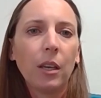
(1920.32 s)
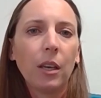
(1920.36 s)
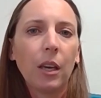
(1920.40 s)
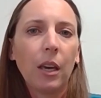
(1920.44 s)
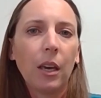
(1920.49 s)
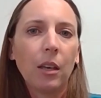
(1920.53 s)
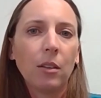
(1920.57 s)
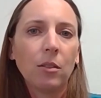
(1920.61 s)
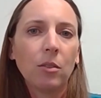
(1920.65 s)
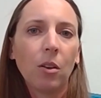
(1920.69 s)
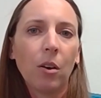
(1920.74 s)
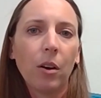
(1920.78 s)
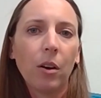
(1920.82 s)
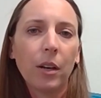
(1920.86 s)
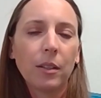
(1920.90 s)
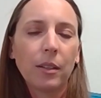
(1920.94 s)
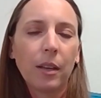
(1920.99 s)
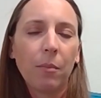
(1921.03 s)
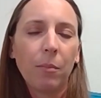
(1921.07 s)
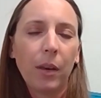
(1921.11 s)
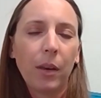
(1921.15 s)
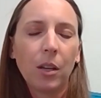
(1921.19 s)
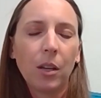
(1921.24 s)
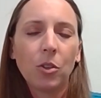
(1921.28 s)
as long as I
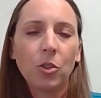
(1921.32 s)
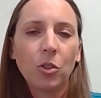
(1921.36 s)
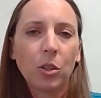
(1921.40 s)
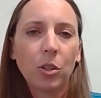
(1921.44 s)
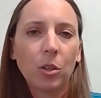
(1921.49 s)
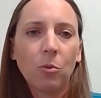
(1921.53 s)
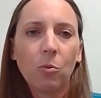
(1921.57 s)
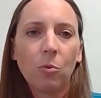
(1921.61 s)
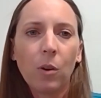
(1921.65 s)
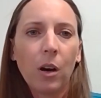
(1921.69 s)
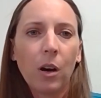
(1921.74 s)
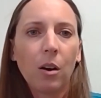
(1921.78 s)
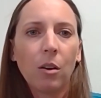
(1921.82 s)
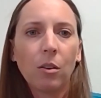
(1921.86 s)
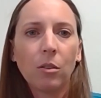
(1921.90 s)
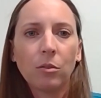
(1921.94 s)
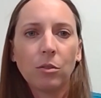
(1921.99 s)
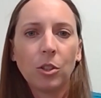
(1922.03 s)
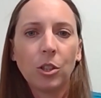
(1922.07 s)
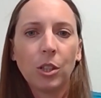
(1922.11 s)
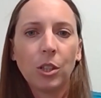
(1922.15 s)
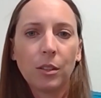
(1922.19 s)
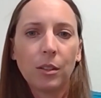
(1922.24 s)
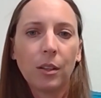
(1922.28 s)
manage her well,
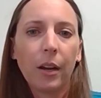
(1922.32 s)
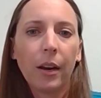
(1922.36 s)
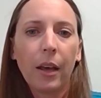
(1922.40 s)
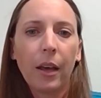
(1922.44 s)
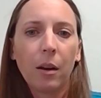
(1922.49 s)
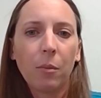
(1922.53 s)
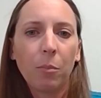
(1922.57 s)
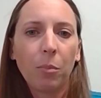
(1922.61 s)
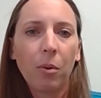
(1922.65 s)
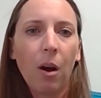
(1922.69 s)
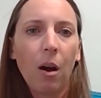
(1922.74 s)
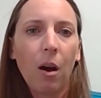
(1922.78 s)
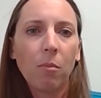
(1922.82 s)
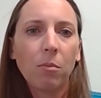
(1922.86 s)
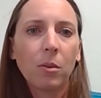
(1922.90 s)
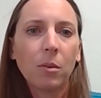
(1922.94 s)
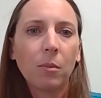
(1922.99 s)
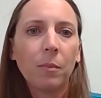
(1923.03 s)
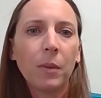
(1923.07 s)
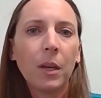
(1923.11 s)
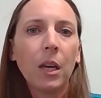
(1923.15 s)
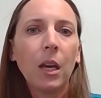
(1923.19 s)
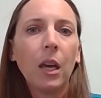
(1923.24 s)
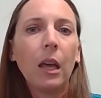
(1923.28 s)
she's not had a problem.